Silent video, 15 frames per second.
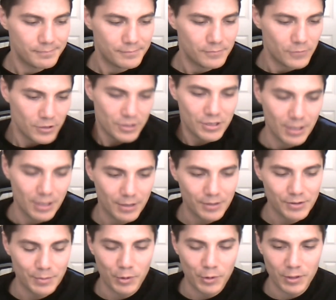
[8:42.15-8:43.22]
which,
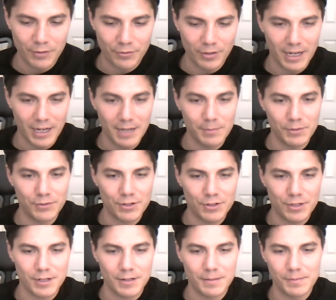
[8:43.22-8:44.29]
is important for games for
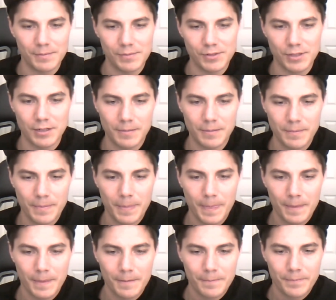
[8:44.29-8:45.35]
sure. So
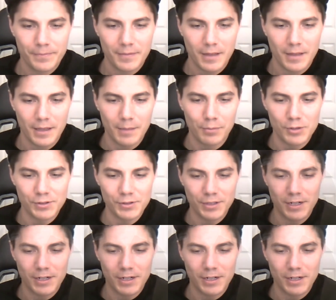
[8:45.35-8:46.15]
I think pros and